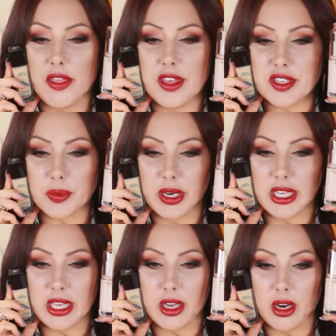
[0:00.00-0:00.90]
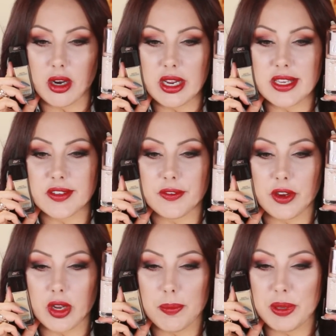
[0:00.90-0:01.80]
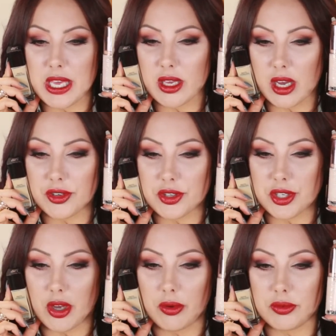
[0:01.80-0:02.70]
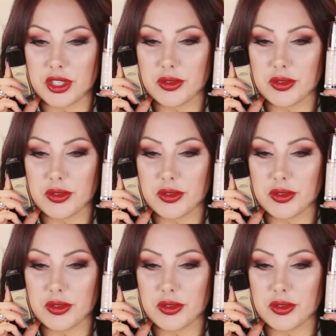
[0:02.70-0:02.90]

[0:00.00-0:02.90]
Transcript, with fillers: This one here is very pink undertone.